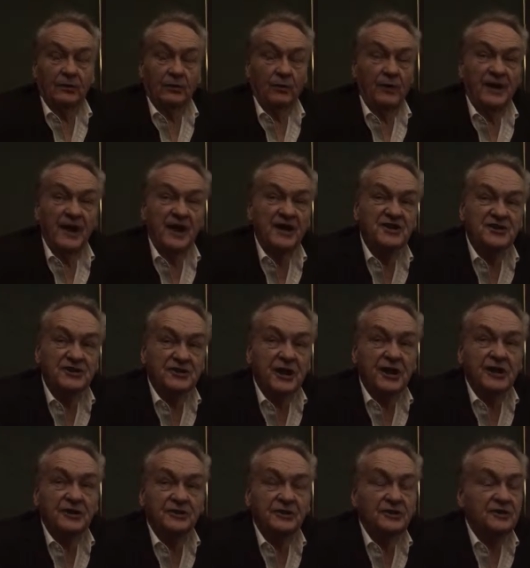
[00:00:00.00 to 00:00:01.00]
When I
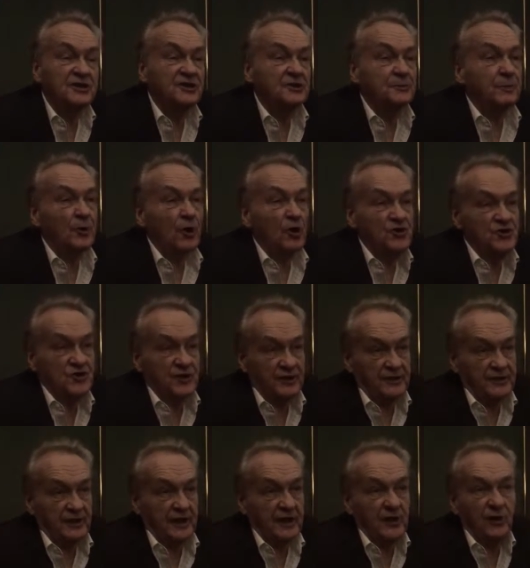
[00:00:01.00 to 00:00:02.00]
started this
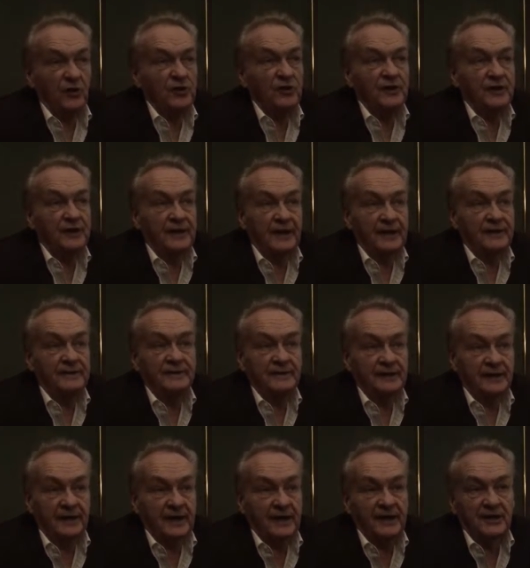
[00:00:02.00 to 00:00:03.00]
project, I only had
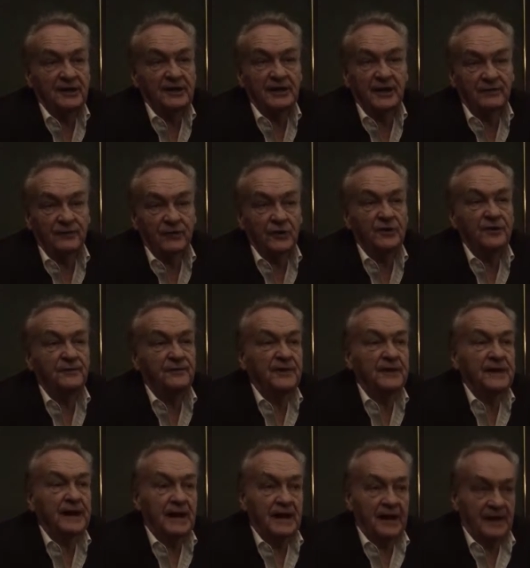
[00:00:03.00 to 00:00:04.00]
an idea for the
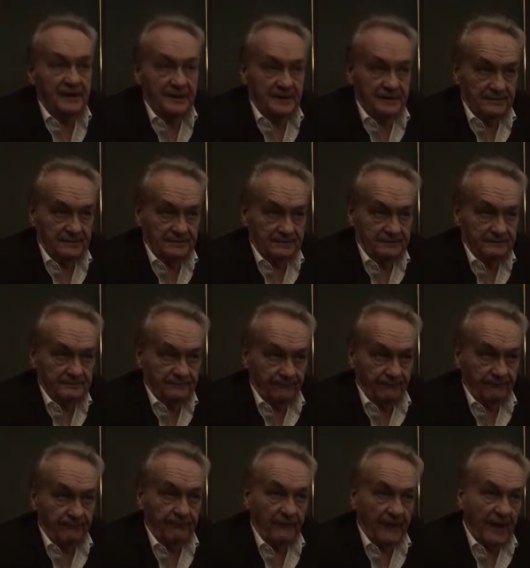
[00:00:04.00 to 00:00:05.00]
finale.
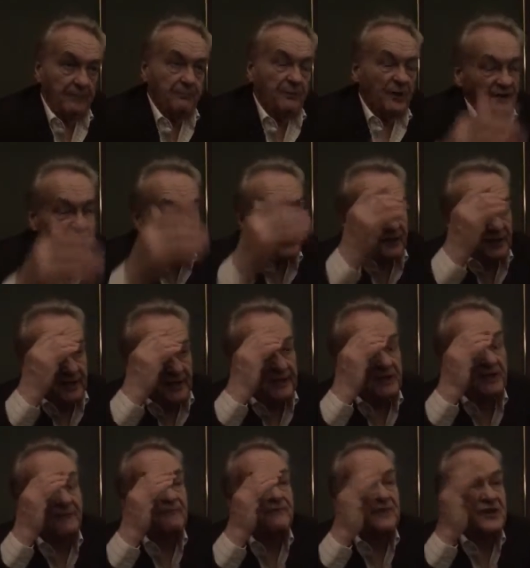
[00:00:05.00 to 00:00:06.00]
I practically
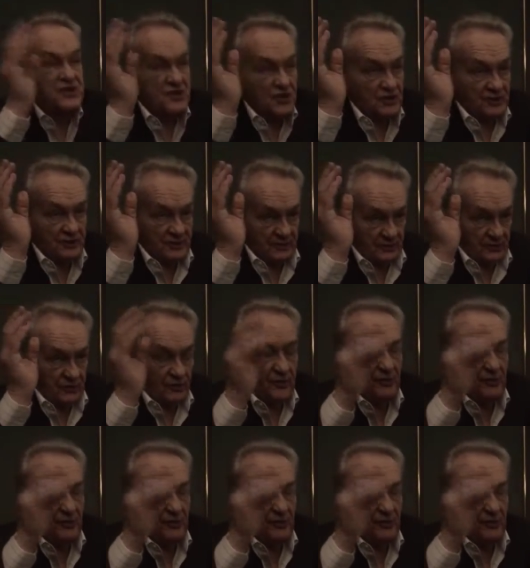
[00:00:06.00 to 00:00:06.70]
had a vision, you